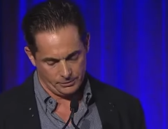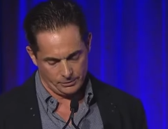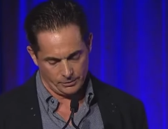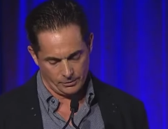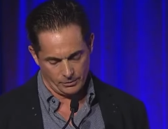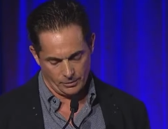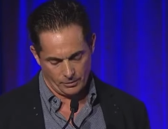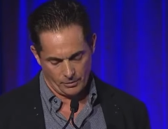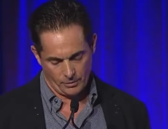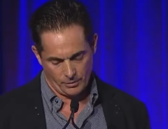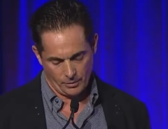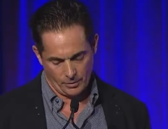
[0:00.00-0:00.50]

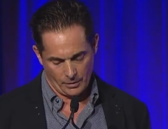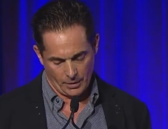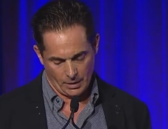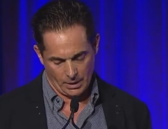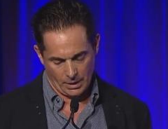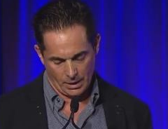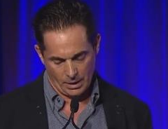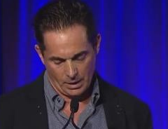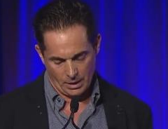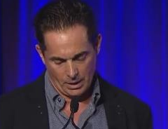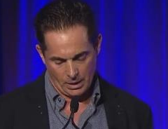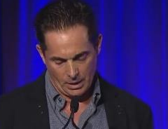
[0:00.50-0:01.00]

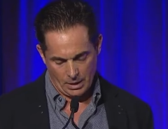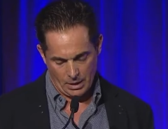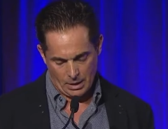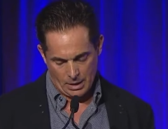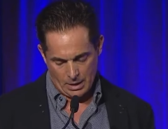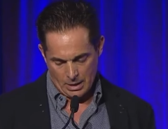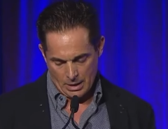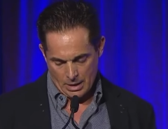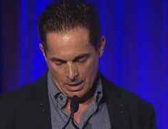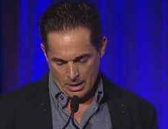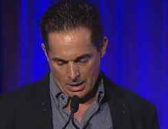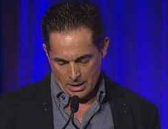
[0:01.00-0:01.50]

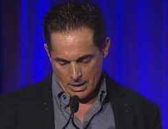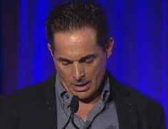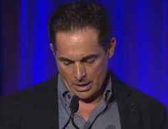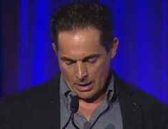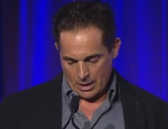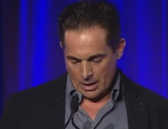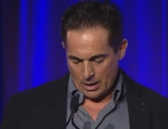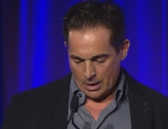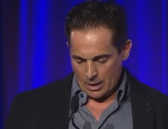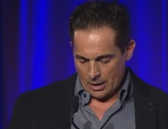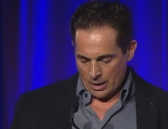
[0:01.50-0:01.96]
[no speech]